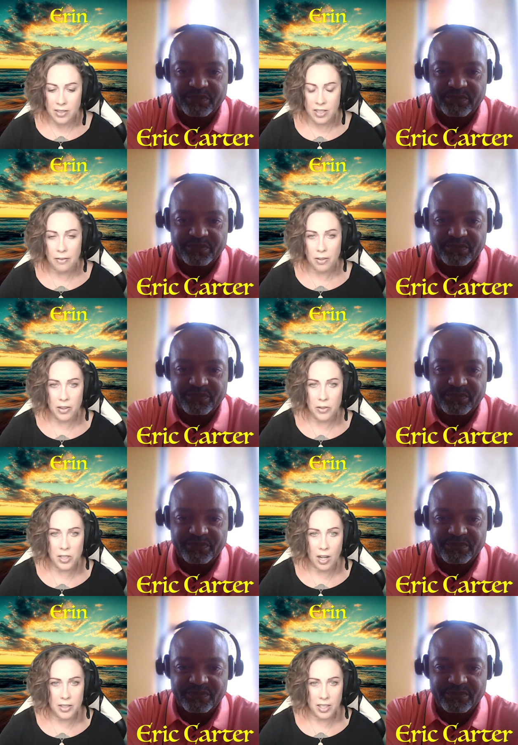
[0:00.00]
Speaker 1: suffer
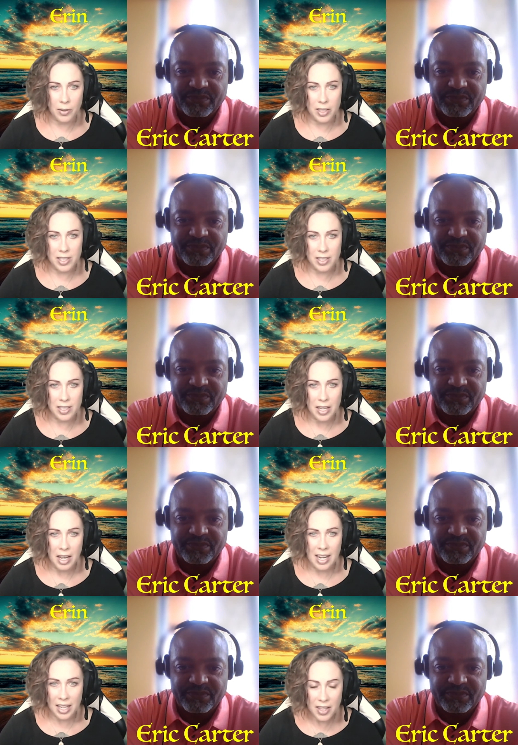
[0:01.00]
those consequences.
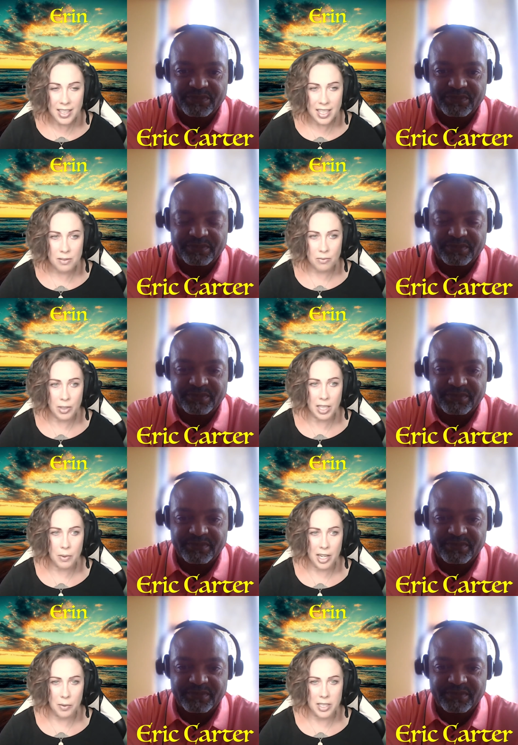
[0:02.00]
And I think that's
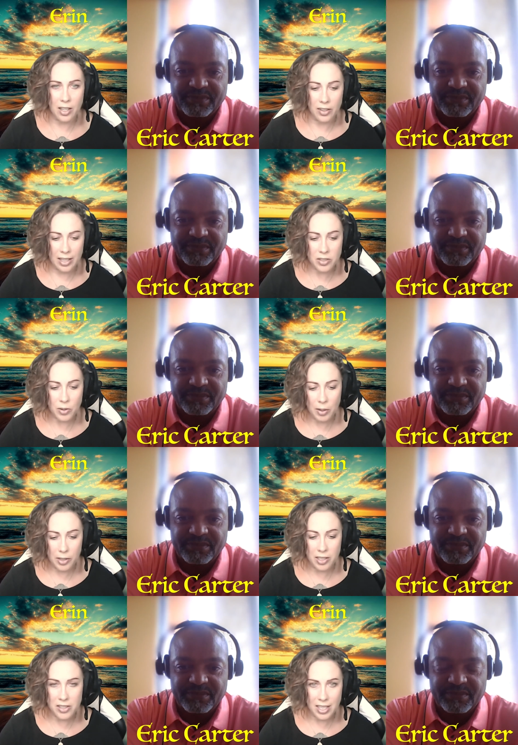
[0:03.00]
really why you were telling that story,
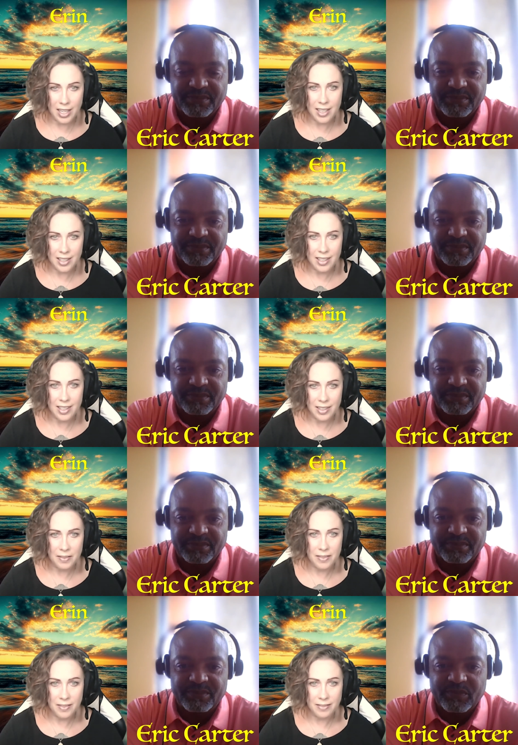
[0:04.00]
wouldn't you say?
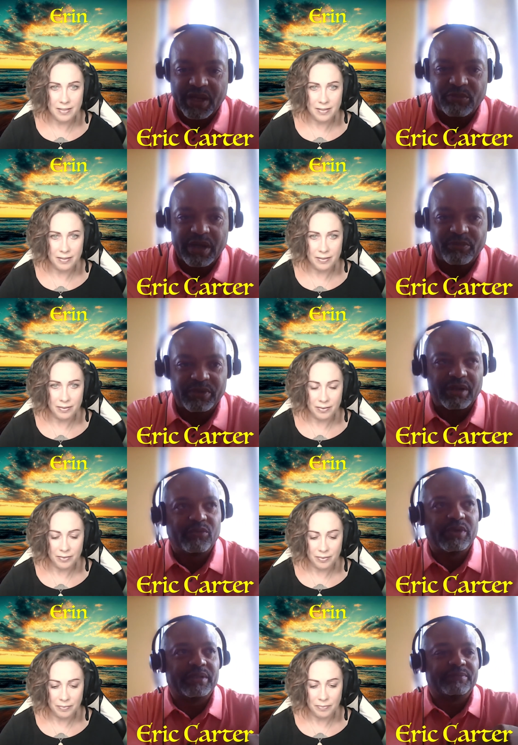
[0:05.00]
Speaker 2: I, I,
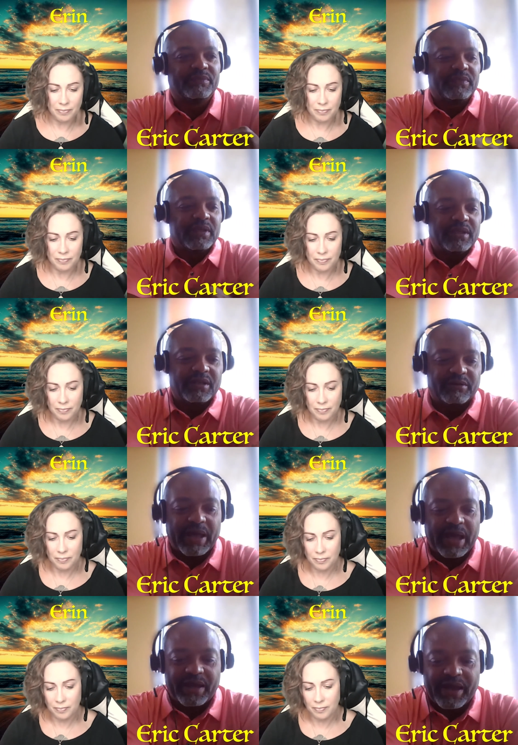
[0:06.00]
I would. You
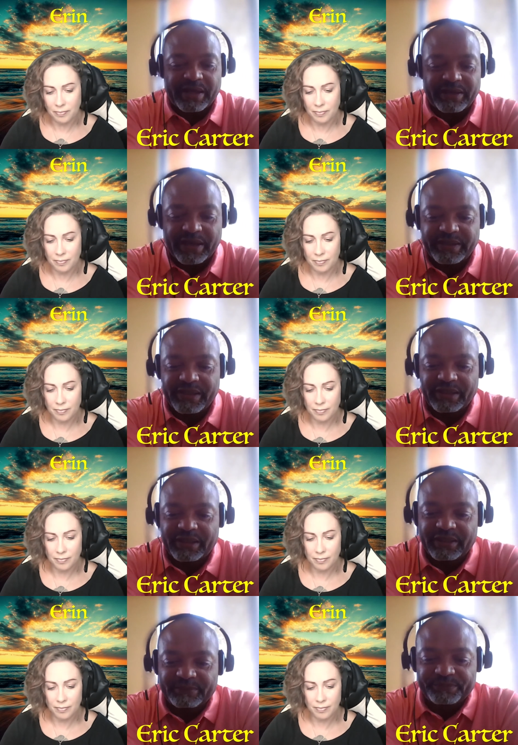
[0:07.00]
know, I, I
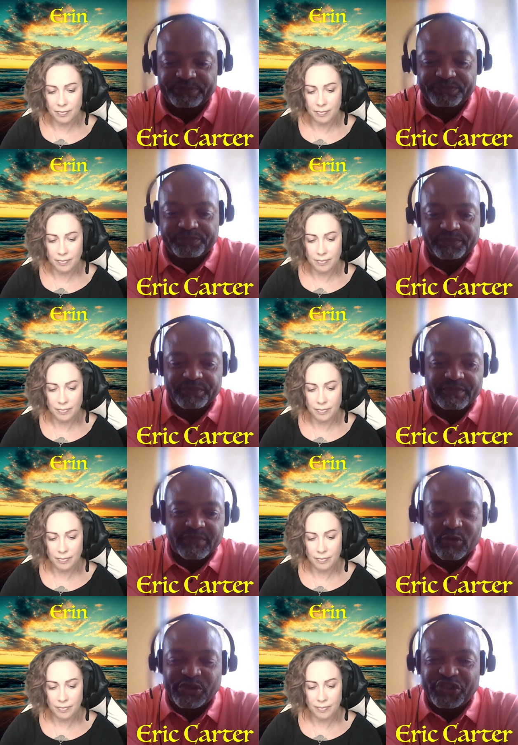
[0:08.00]
ideally,
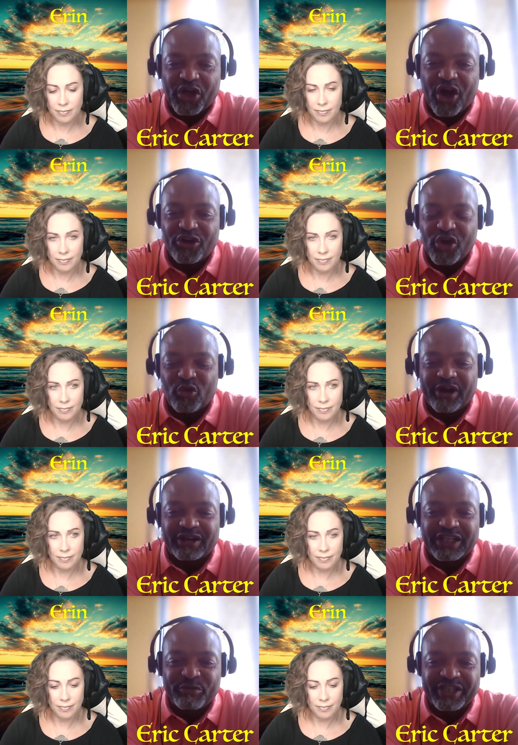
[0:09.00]
we should all know
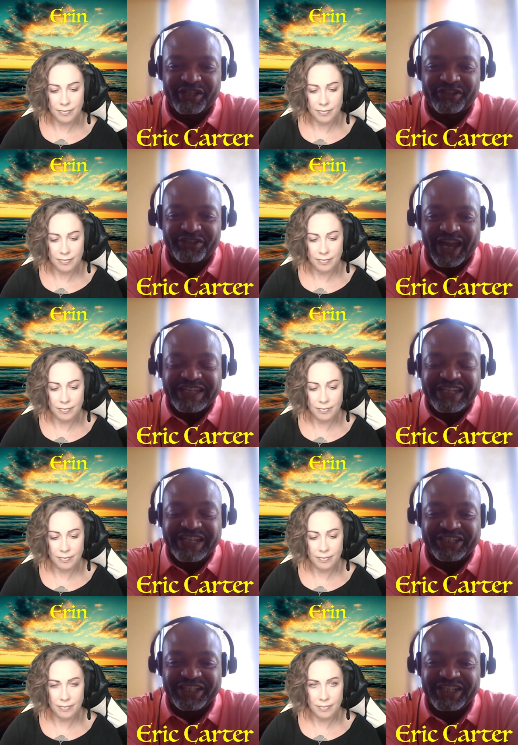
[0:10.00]
what our limit is.
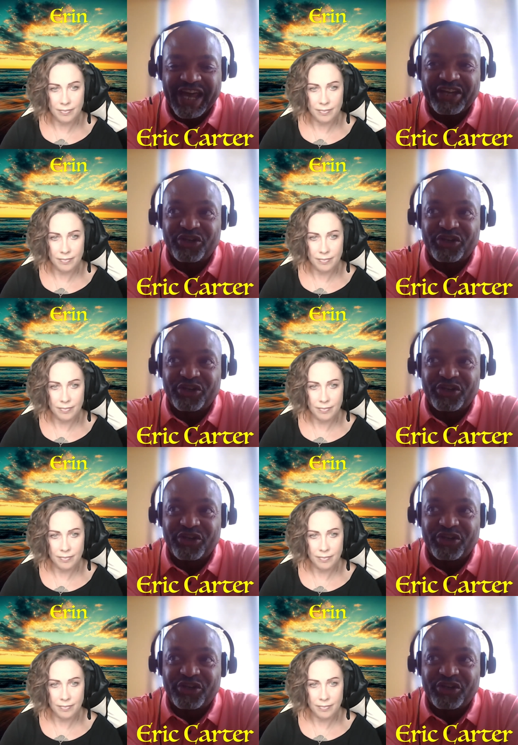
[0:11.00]
Ideally, in